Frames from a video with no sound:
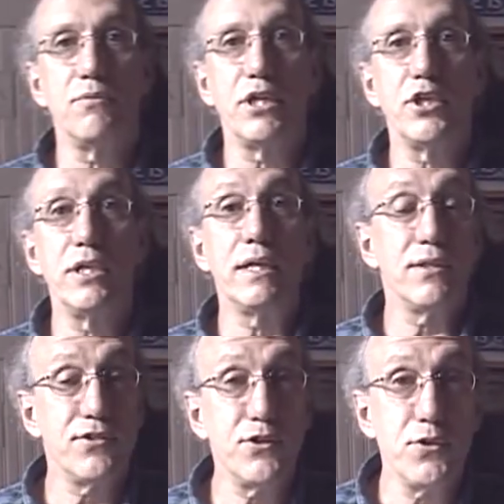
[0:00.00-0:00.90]
we couldn't get
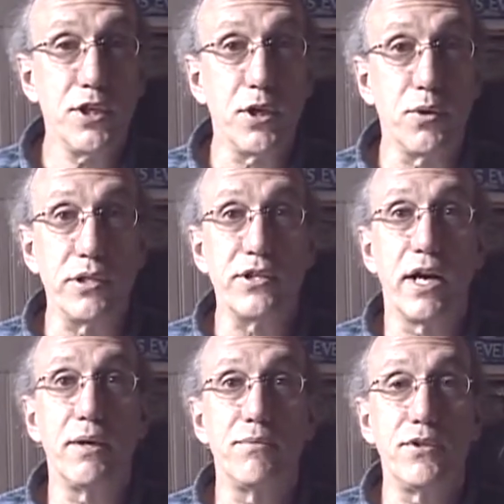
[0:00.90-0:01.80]
the studio in
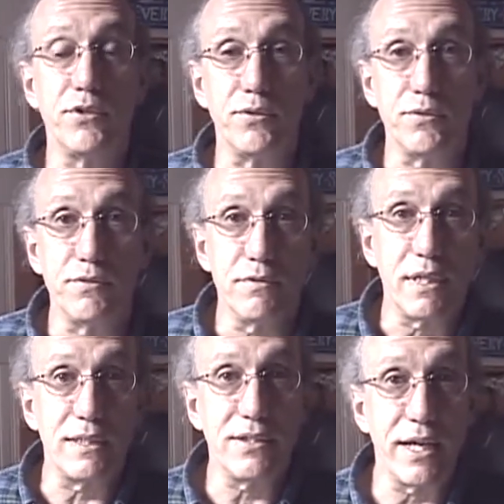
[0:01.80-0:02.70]
time to
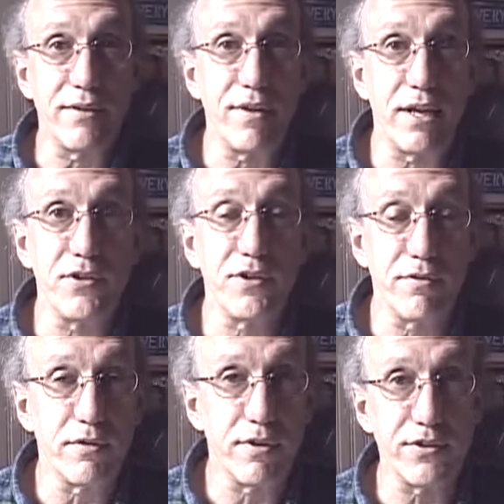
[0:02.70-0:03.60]
take advantage of
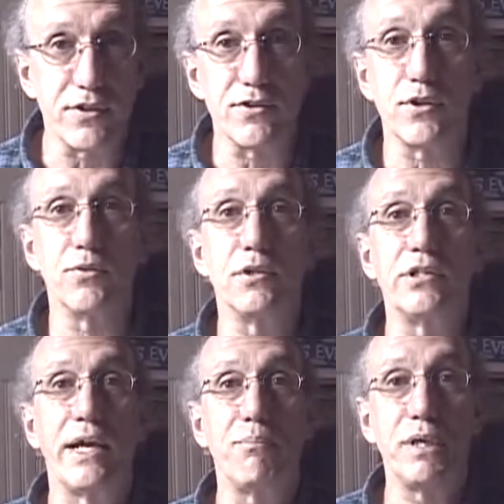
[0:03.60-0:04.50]
her visit, so we're
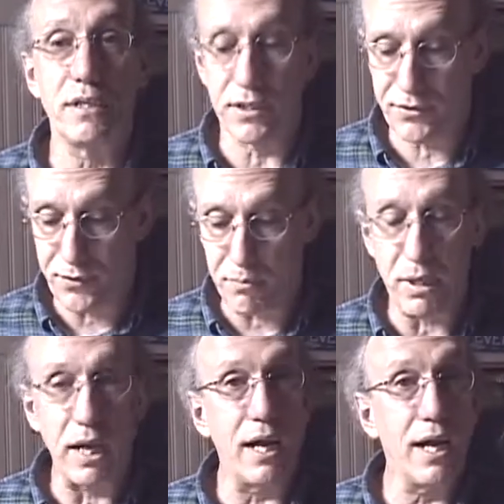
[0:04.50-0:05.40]
taping this from
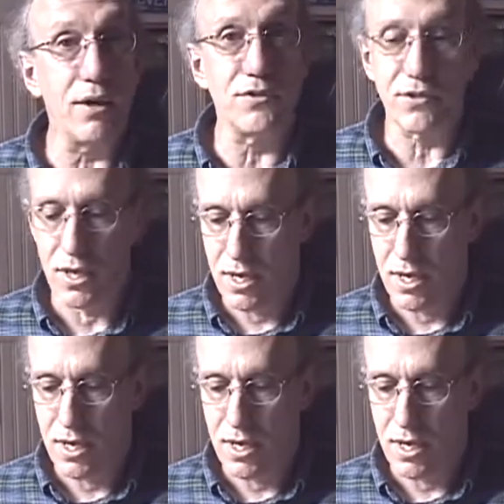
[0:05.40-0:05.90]
my house.